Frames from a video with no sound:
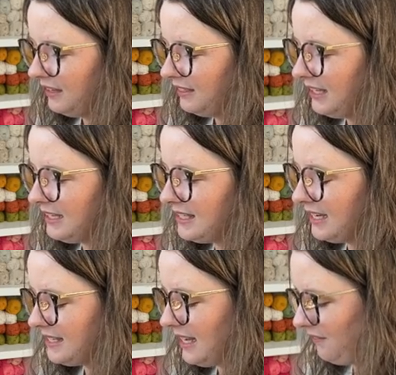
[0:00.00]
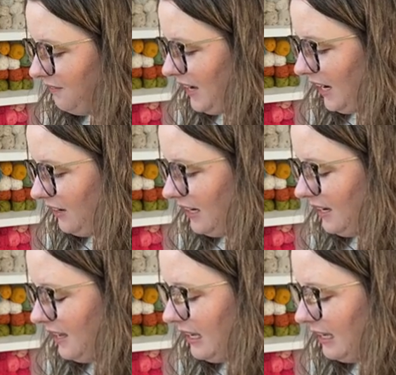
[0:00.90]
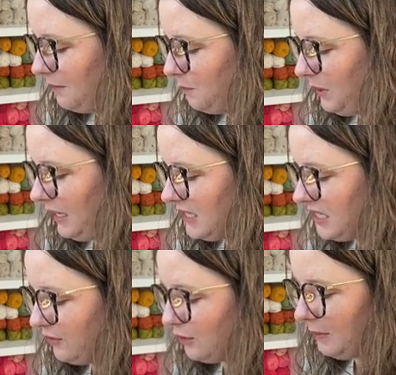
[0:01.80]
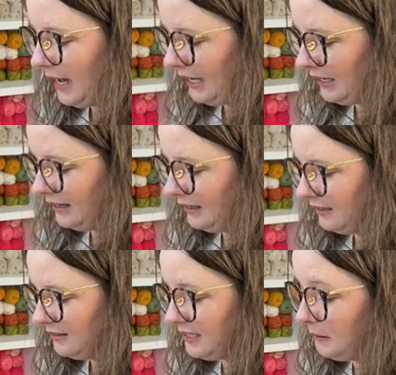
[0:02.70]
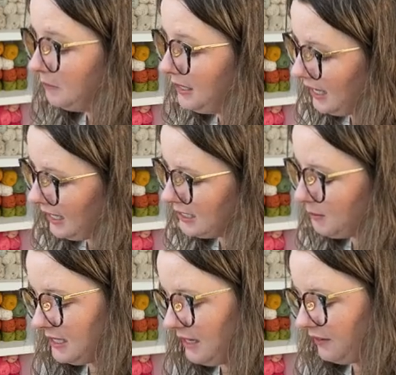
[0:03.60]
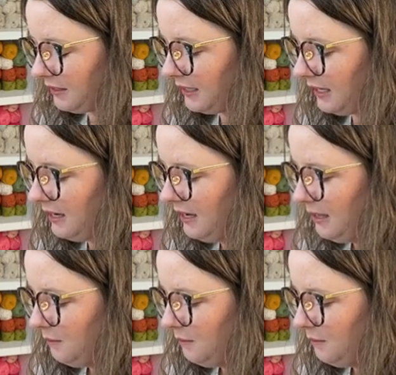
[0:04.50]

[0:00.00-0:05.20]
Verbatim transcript: This is a very peaceful pattern to me specifically